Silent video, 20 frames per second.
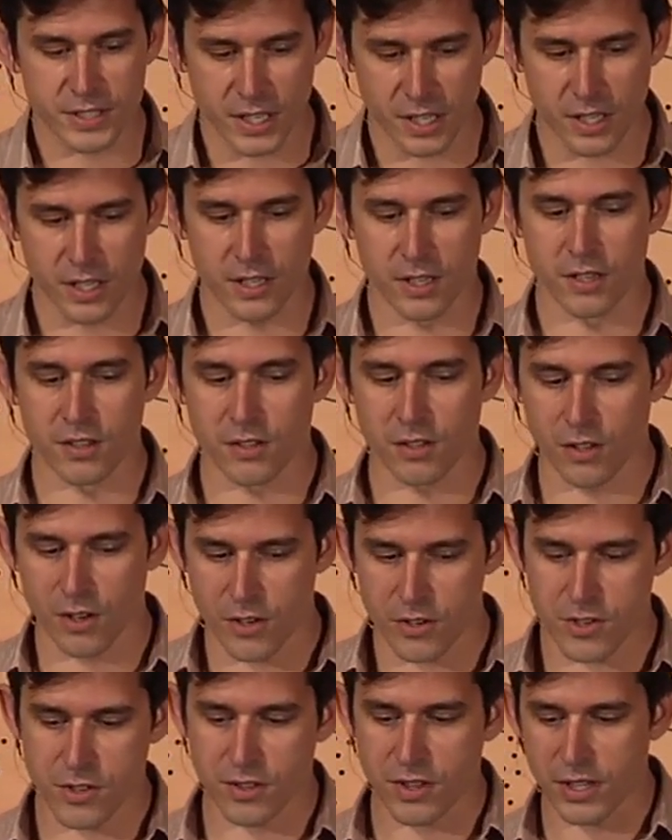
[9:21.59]
done
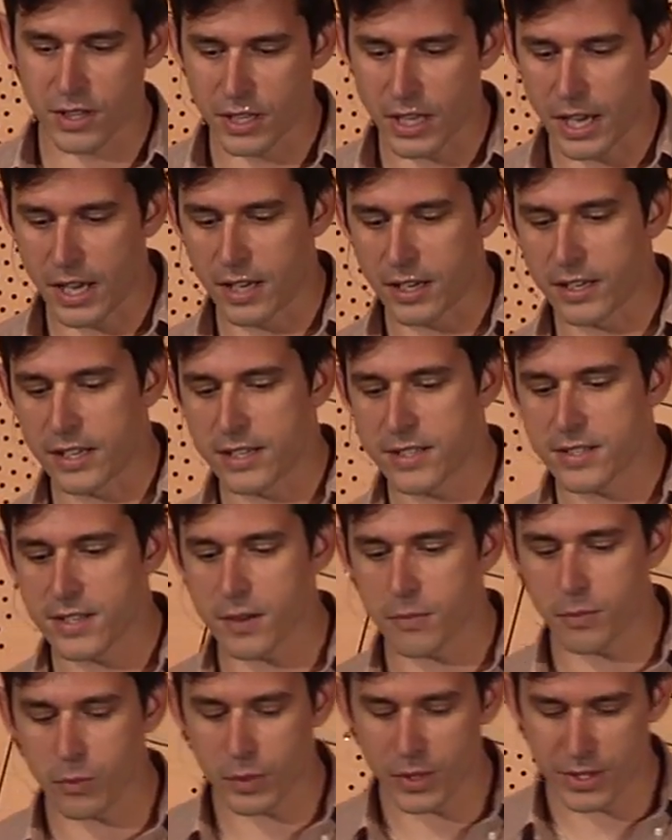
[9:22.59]
larger than that ends
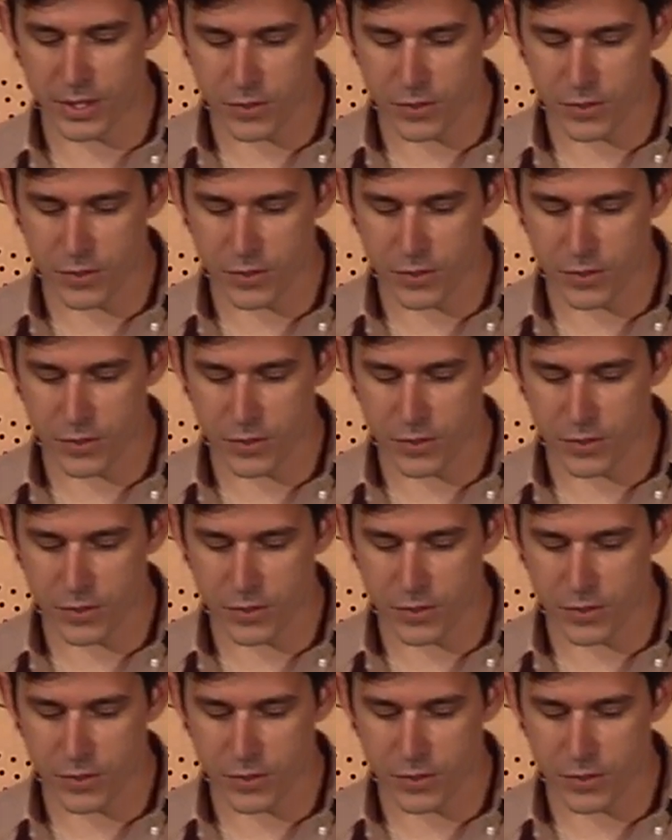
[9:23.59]
up with